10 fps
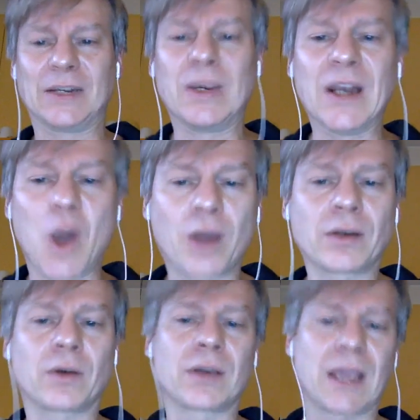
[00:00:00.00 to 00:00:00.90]
We
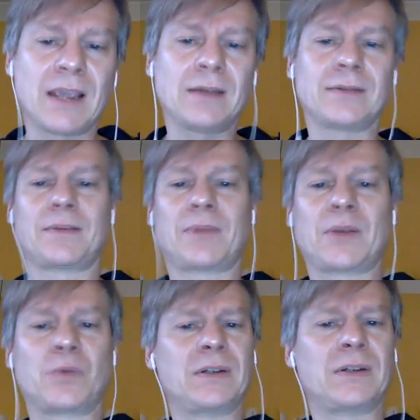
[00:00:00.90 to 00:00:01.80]
learn, okay,
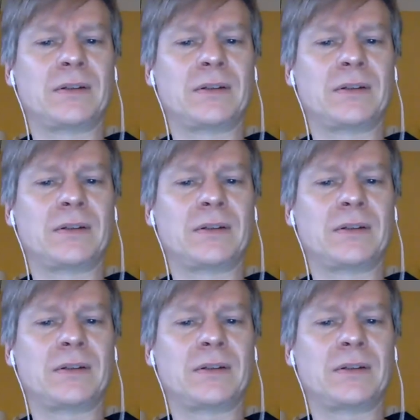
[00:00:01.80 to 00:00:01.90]
but we